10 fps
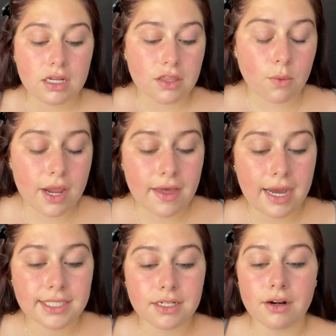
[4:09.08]
The way that
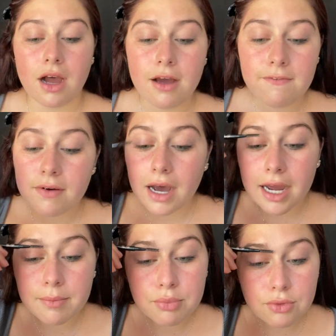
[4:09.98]
I start off,
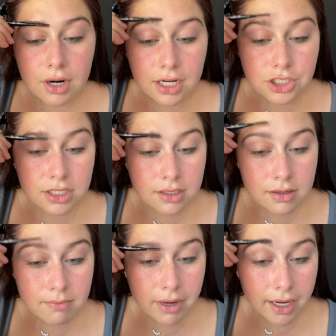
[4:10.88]
I brush
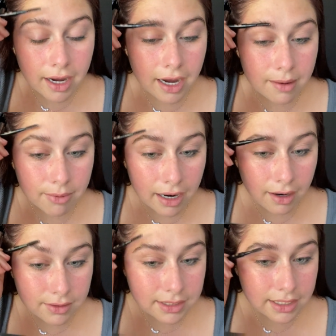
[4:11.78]
my
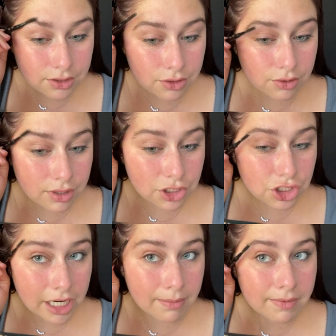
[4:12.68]
eyebrows into the
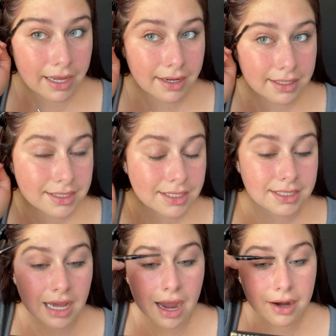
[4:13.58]
shape that is
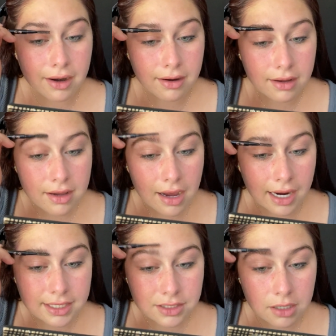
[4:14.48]
desired.
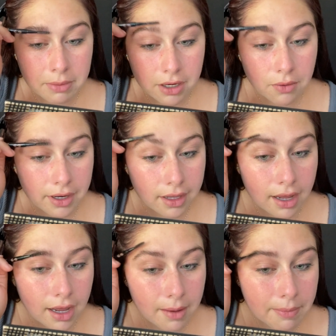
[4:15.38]
I start by going
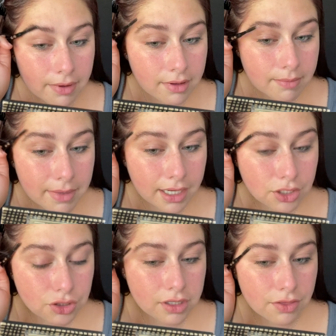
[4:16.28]
up,
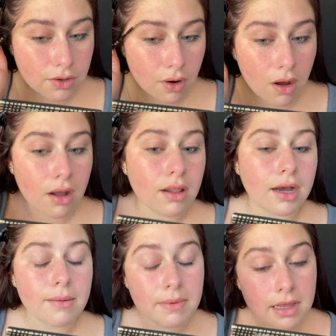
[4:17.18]
making sure that they're all
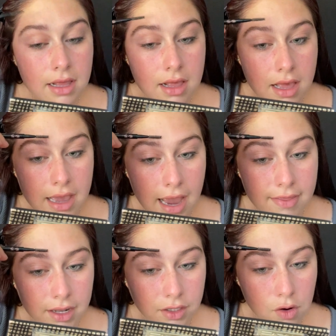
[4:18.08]
up, and
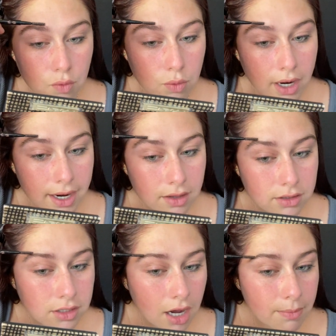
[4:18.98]
then go right on
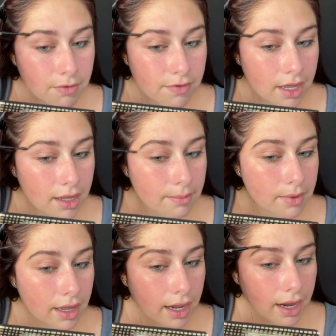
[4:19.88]
top of them
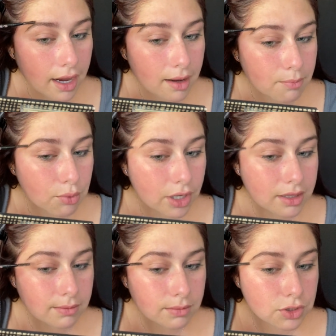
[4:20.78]
and bring
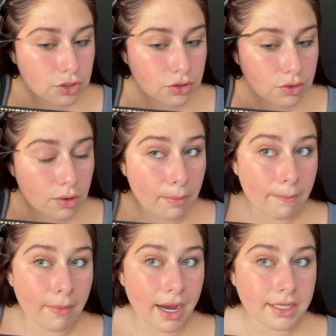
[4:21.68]
them to
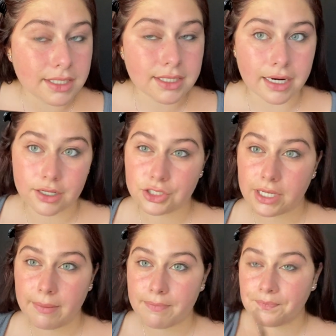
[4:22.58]
my desired shape.